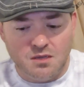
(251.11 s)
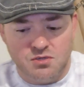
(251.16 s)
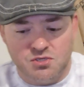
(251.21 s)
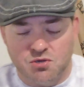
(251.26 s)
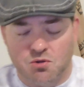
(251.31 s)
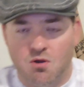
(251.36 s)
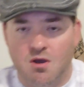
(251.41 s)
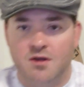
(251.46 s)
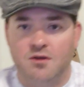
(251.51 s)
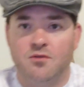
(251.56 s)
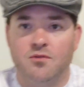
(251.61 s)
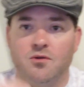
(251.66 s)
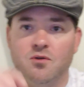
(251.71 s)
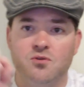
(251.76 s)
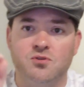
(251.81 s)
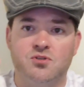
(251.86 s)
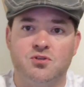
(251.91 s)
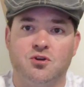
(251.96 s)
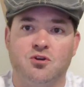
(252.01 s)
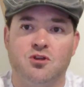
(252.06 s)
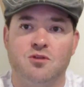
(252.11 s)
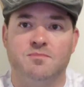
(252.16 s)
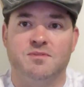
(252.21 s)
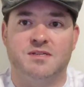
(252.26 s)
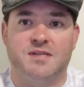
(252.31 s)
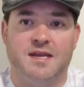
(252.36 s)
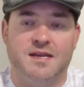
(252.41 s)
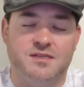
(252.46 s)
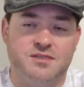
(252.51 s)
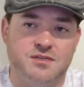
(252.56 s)
So under those
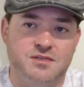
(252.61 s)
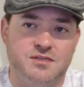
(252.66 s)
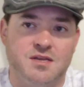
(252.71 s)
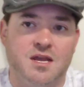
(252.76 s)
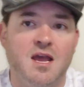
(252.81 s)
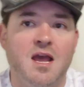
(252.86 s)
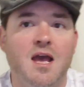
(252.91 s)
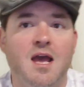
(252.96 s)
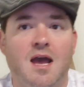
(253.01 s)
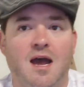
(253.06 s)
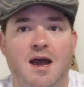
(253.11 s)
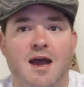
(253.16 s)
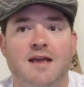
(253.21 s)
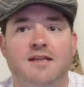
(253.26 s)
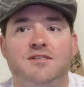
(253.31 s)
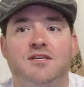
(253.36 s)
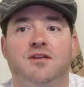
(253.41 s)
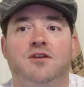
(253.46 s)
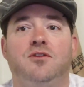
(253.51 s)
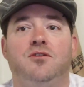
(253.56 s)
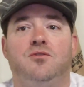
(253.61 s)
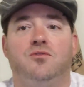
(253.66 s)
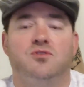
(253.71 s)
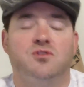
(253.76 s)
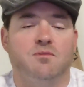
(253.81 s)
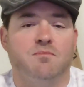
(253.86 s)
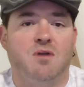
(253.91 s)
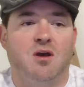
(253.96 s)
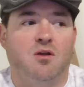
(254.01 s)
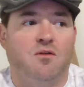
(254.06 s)
circumstances, I tend to use
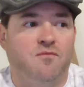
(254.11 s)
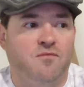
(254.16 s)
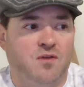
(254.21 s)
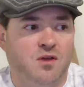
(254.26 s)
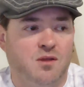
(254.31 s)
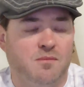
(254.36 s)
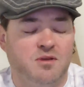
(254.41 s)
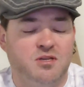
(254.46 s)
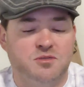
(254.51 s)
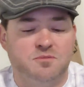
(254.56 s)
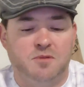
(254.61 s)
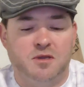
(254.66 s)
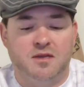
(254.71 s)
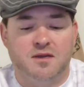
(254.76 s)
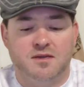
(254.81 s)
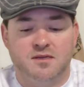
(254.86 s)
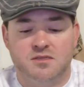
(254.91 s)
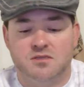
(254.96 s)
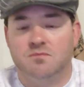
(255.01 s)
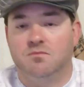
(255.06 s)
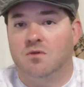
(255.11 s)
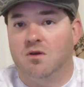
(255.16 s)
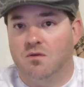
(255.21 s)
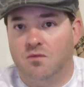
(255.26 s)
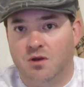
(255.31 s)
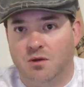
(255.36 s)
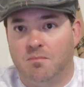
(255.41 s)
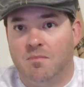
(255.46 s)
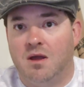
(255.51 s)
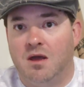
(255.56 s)
the monofilaments because,
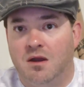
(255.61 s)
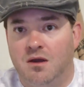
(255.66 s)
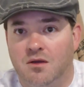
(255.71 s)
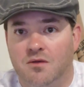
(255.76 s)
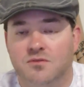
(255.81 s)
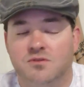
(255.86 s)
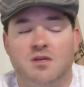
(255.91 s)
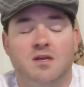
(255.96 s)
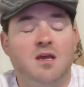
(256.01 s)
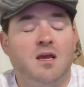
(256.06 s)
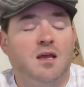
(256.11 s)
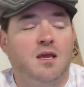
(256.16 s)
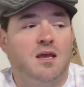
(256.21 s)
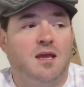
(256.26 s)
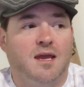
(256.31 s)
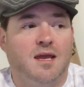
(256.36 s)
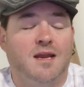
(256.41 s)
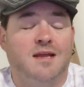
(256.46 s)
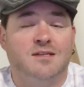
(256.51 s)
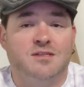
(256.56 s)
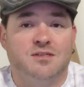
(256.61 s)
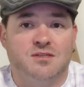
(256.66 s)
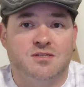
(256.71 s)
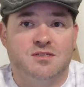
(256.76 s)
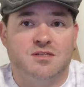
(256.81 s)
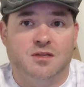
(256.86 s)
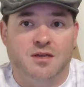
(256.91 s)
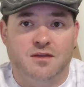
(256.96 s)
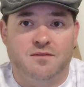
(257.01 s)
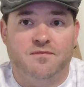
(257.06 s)
well, they're monos, and it's a
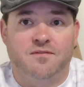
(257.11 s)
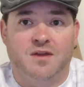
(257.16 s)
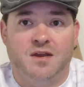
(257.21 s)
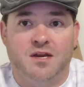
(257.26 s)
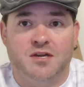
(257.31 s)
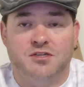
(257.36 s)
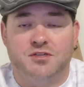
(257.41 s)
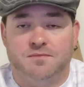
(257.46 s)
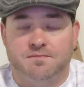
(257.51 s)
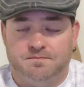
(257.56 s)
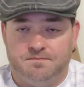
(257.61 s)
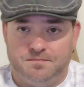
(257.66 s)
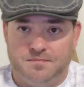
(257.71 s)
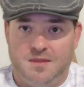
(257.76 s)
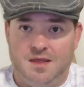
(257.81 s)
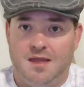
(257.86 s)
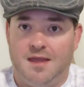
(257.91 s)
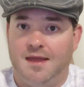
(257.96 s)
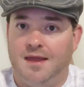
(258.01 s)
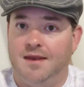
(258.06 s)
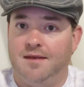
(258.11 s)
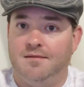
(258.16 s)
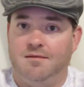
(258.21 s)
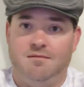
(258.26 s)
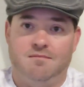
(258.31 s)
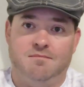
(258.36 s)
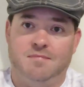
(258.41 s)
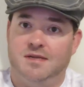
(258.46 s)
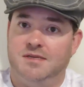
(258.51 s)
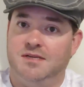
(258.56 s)
slick finish, and
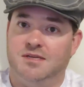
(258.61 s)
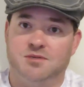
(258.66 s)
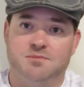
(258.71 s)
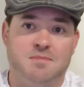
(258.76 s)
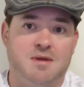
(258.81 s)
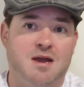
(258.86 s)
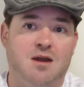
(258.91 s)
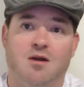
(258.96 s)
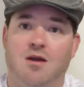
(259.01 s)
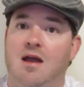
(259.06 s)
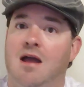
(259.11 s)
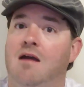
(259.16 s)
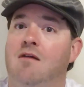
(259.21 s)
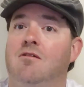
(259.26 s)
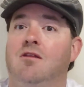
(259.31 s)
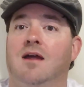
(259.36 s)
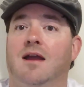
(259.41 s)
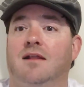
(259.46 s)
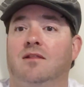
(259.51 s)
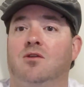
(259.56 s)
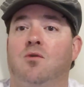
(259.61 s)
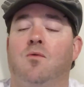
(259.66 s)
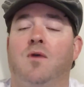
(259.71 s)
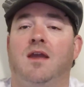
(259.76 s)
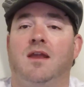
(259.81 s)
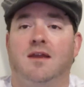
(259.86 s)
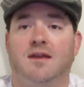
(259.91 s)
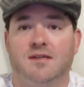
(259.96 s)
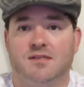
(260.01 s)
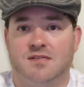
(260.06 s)
it doesn't matter how light the
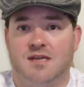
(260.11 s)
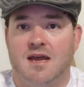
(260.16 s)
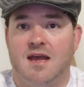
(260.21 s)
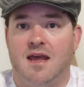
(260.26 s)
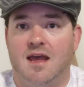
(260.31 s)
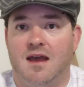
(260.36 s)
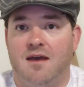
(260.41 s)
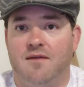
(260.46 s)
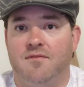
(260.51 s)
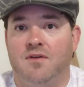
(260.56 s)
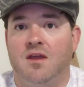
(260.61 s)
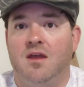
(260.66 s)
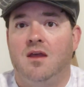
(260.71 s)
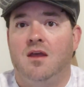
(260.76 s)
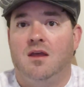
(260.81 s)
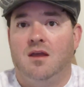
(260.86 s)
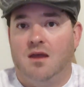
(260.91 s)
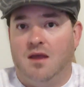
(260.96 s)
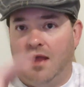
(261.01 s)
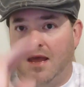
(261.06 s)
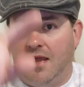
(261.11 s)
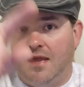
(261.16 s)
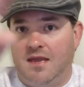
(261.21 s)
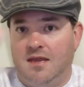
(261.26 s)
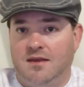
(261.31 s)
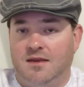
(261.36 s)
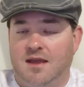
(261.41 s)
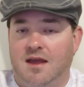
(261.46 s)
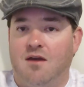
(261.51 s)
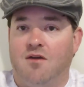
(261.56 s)
weight is I have
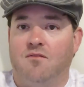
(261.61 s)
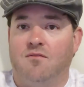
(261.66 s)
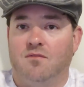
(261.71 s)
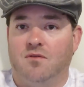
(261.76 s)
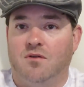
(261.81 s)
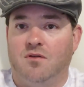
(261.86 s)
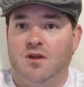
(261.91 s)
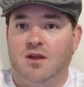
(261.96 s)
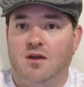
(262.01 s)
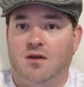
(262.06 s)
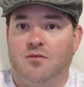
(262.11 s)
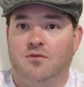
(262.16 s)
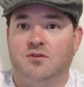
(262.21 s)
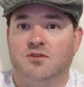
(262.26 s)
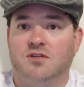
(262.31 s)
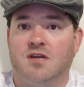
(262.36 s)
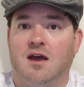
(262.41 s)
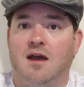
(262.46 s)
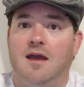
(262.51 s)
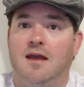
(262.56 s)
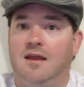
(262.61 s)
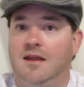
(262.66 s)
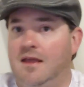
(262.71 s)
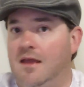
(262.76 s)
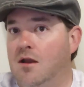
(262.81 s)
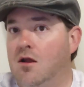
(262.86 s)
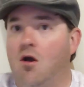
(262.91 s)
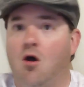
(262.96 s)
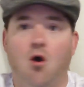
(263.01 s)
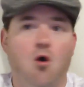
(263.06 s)
hanging down on the other side,
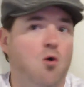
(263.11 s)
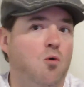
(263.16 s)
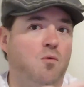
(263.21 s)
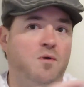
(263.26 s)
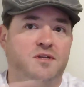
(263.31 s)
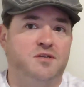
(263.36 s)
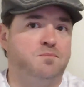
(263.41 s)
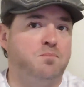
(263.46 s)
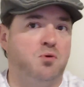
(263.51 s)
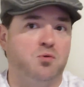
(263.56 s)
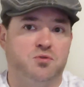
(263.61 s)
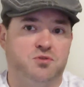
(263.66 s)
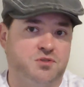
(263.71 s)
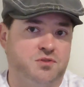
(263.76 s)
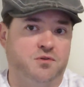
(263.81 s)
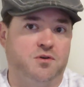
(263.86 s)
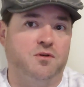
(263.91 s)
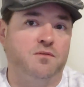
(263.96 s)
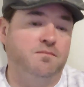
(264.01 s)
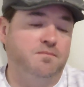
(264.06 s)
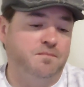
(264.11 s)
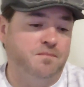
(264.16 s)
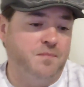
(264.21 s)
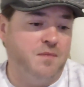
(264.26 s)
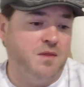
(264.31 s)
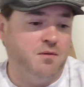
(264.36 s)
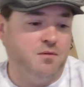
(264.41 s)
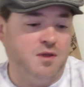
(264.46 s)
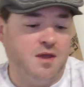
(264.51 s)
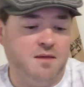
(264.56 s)
it always pulls through,
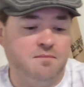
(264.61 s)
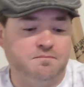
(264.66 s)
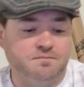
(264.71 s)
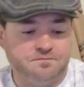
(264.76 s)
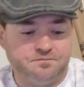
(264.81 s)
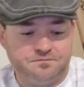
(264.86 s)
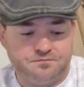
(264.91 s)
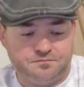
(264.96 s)
okay?